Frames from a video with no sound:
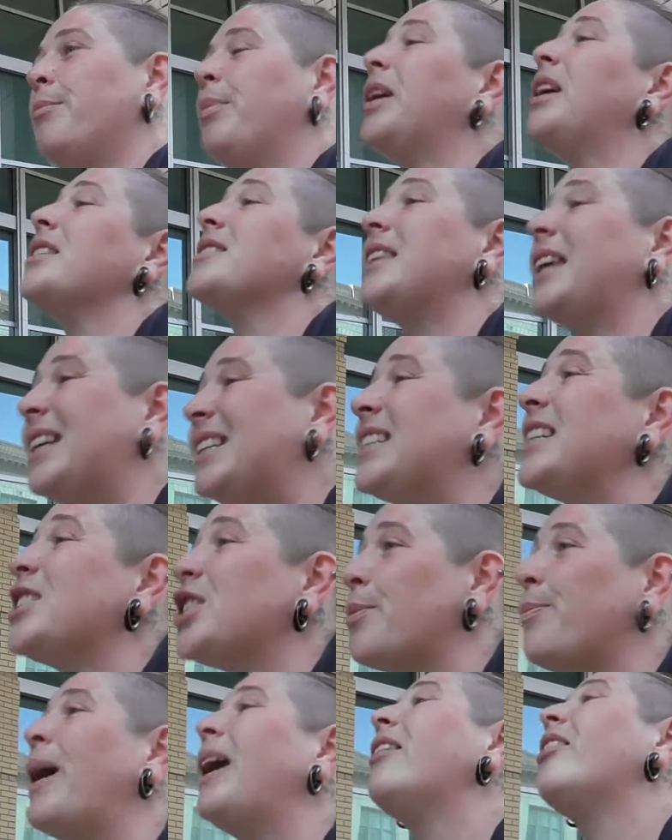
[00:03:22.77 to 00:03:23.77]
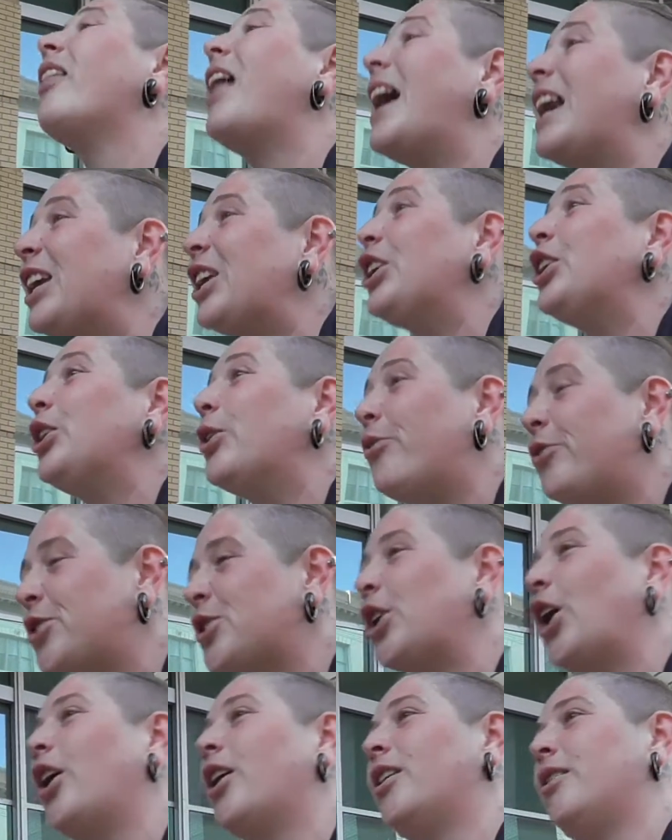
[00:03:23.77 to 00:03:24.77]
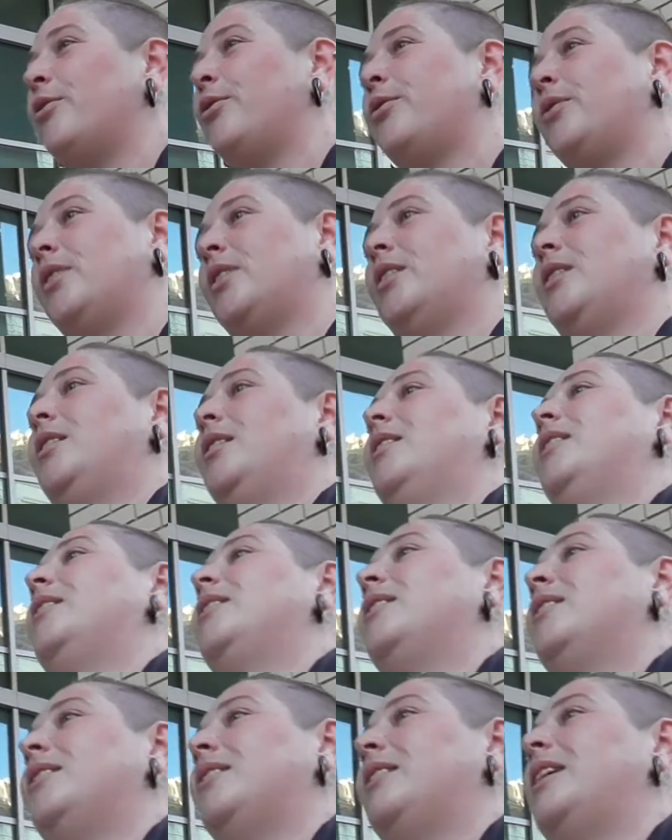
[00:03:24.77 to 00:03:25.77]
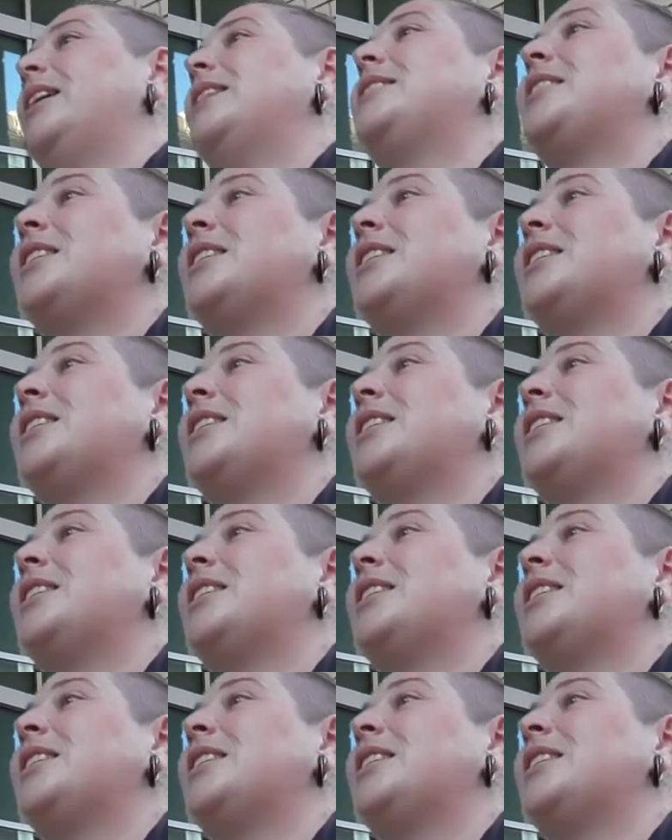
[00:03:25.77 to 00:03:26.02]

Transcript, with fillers: because they anticipate letting you starve. They